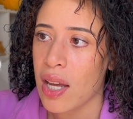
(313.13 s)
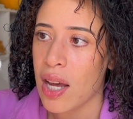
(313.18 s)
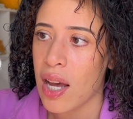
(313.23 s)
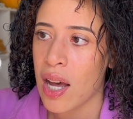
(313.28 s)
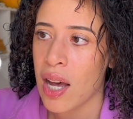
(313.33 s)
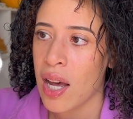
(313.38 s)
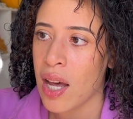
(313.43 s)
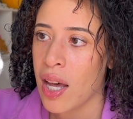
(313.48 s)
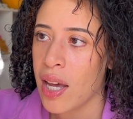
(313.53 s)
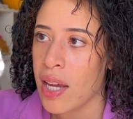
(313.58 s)

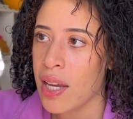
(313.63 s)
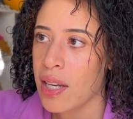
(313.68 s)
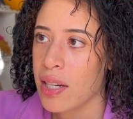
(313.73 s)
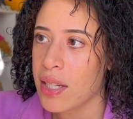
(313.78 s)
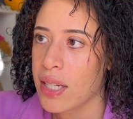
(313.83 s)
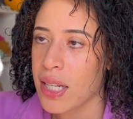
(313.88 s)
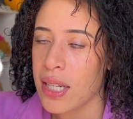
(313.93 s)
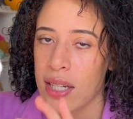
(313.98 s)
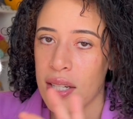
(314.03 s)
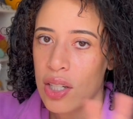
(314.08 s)
I
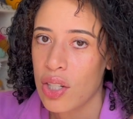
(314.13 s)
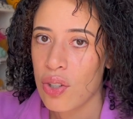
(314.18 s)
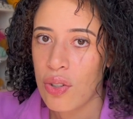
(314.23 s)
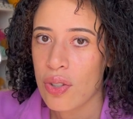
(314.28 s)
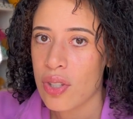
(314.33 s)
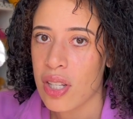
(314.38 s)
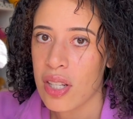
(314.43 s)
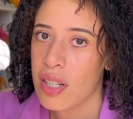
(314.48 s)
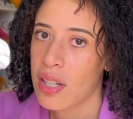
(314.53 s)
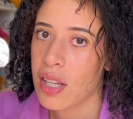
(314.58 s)
didn't
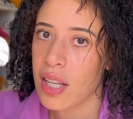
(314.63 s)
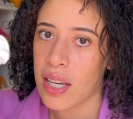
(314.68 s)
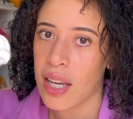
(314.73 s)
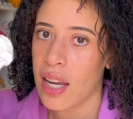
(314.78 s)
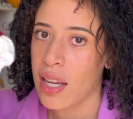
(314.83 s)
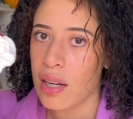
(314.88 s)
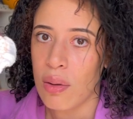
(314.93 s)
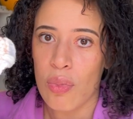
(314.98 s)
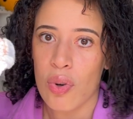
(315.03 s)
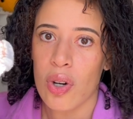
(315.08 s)
use like
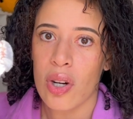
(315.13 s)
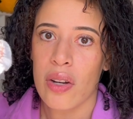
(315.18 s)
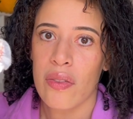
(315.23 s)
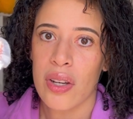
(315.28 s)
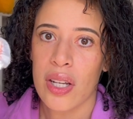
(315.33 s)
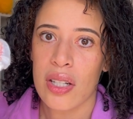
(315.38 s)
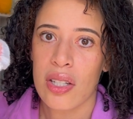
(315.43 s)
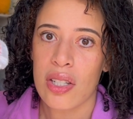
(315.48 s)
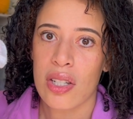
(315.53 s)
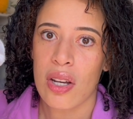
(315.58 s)
any more of
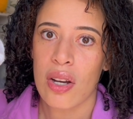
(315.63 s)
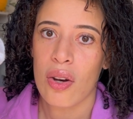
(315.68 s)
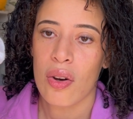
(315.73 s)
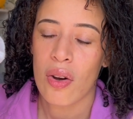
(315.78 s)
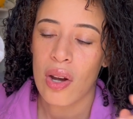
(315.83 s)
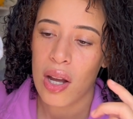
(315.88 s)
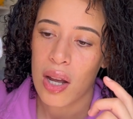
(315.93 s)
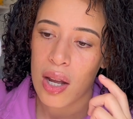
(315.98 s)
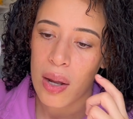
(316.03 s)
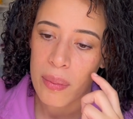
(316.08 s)
it. So
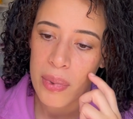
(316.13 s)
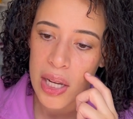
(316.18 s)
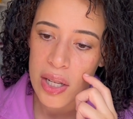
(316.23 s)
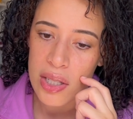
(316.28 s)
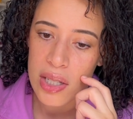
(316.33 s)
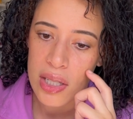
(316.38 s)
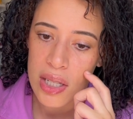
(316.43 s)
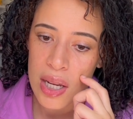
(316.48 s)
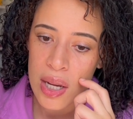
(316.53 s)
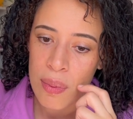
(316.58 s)
now
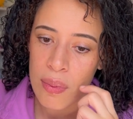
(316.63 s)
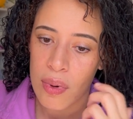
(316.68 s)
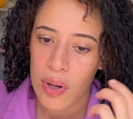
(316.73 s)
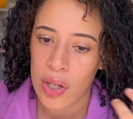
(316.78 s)
since I